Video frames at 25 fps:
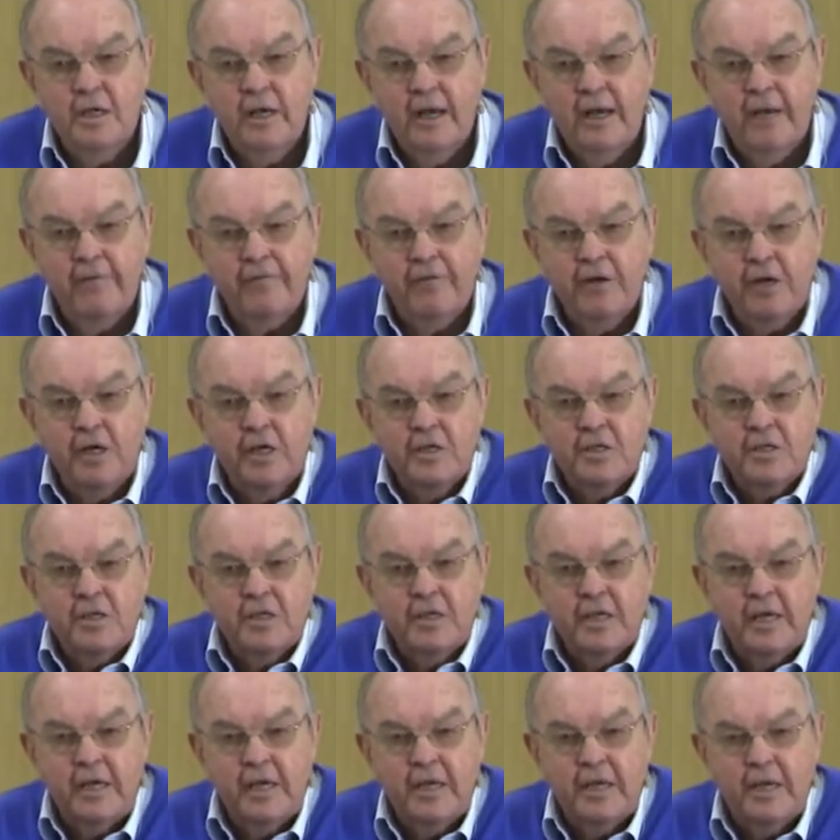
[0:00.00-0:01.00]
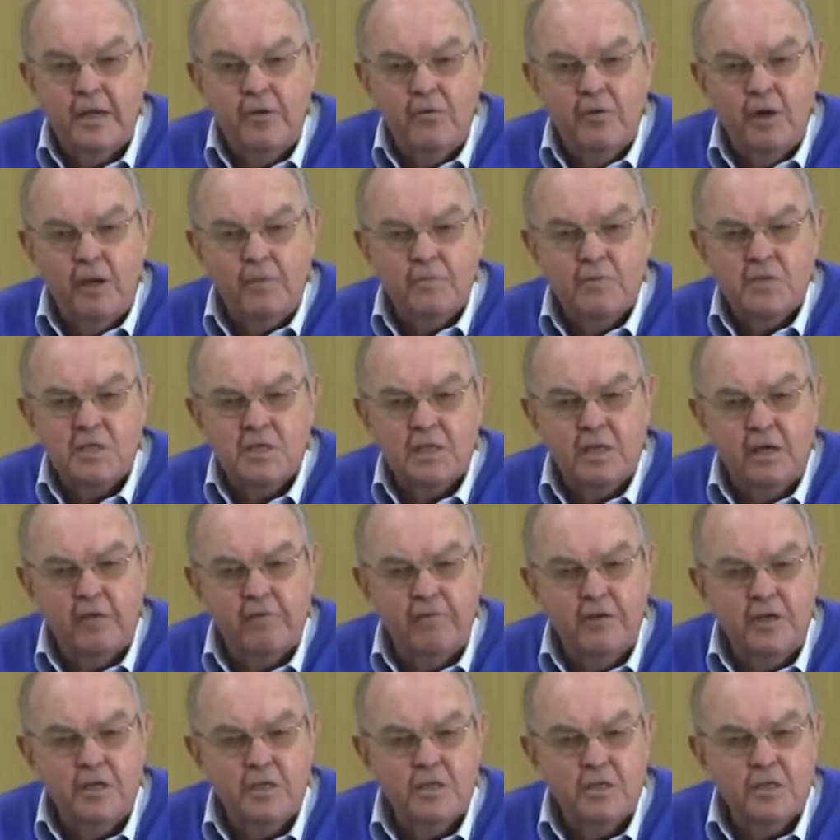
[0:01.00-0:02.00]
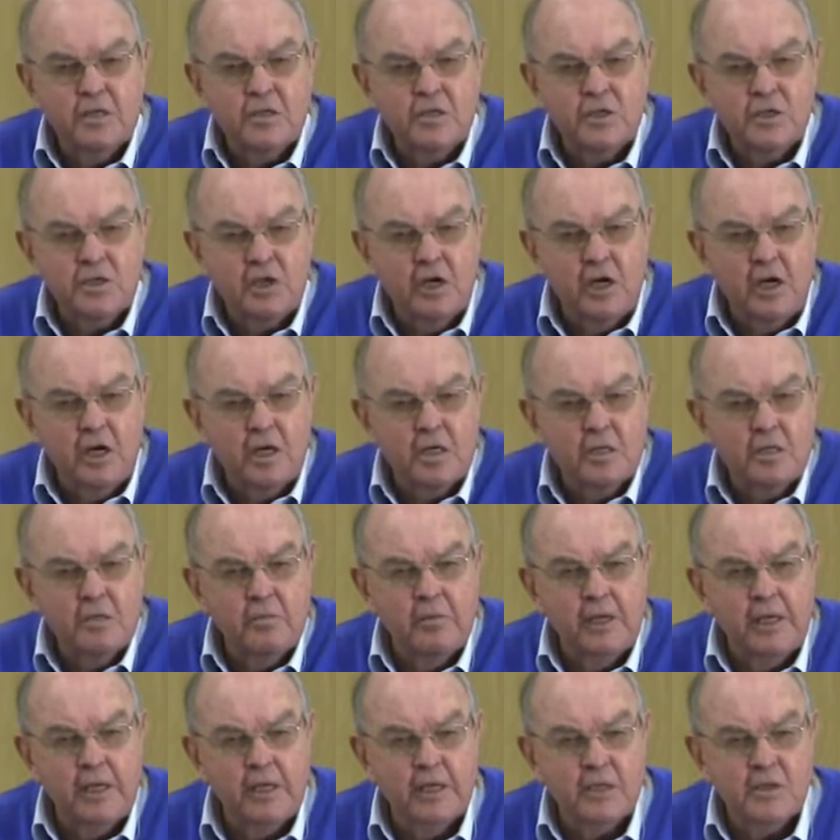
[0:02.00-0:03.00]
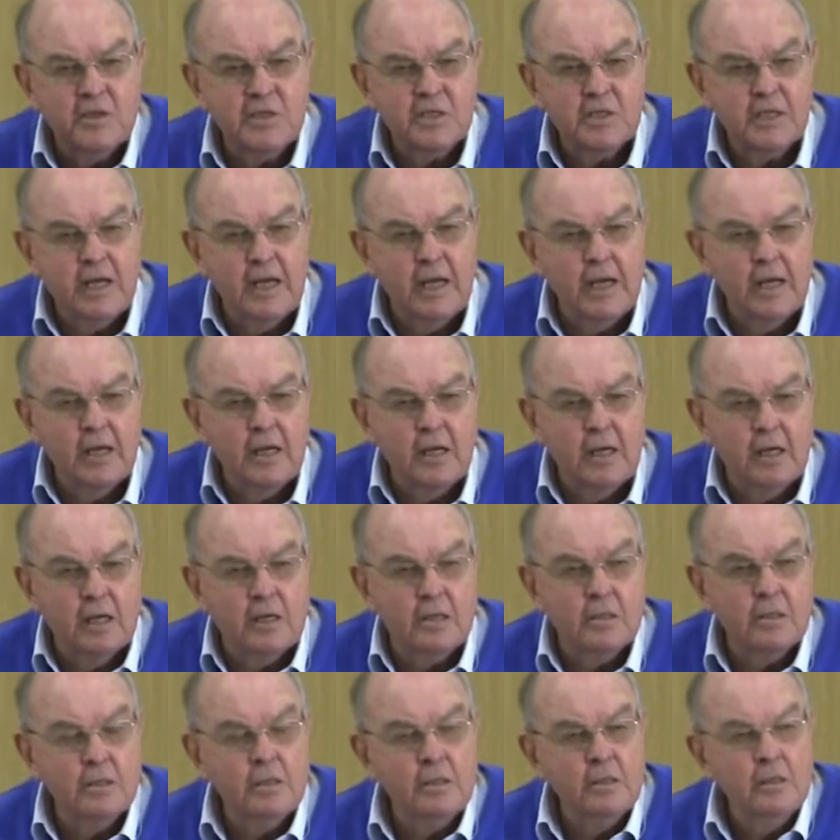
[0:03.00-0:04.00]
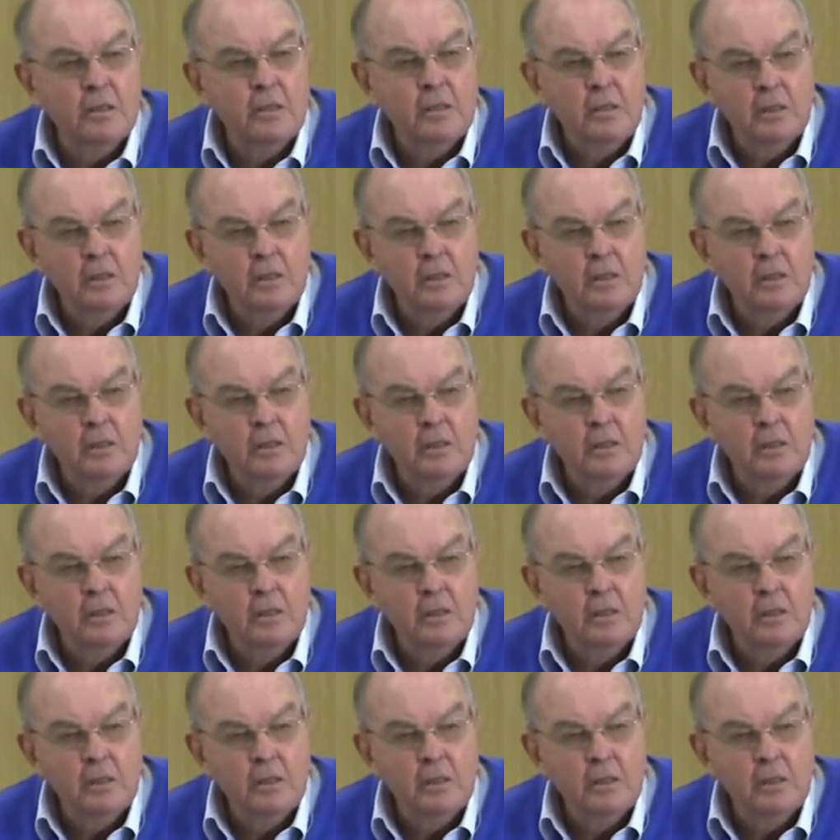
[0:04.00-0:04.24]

In Africa today, they rub stuff into the scar to make it stand out.